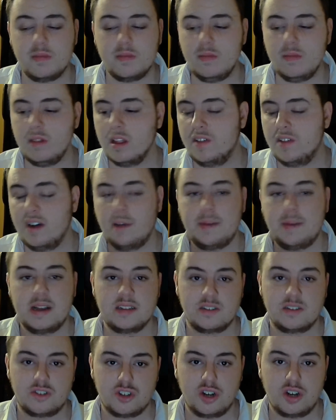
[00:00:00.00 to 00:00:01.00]
There are better
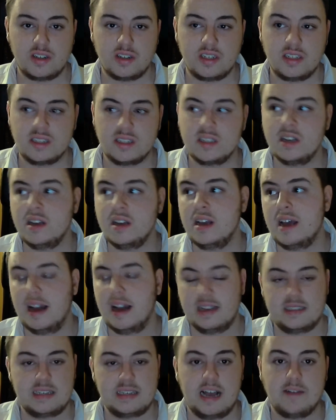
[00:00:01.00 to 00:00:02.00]
choices. At
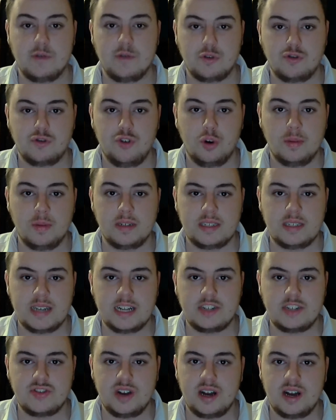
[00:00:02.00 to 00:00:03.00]
Savo Chrome,
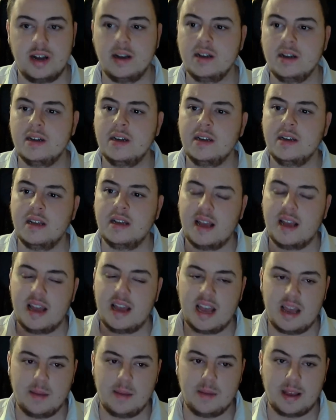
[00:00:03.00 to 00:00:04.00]
etc.
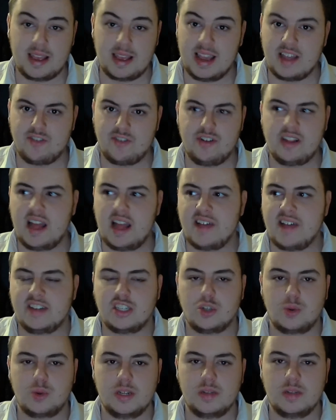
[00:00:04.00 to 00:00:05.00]
Again, Green Irish
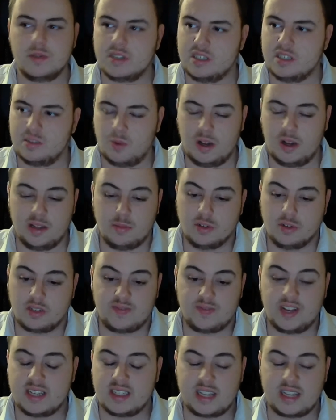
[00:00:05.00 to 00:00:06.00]
Tweed, which is one of the most
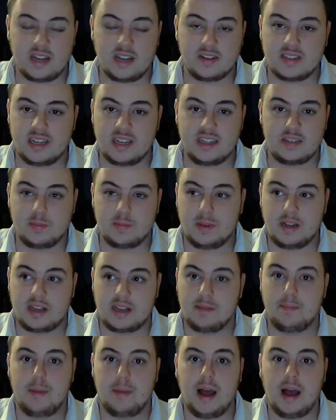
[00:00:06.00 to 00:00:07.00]
versatile scents money
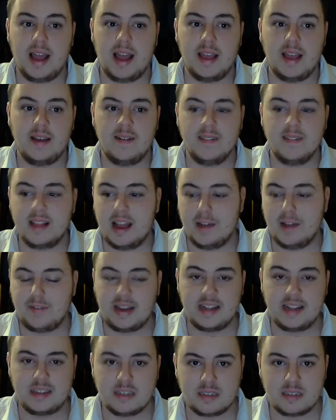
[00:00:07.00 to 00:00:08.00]
can buy.
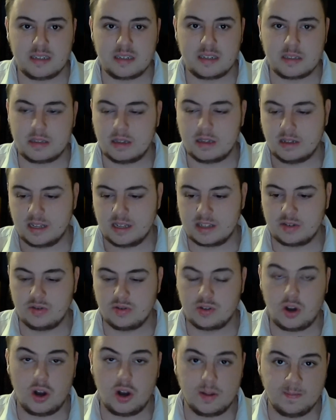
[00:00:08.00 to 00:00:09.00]
Aventus, the list goes
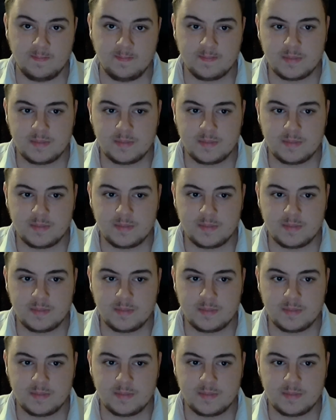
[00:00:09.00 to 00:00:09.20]
on.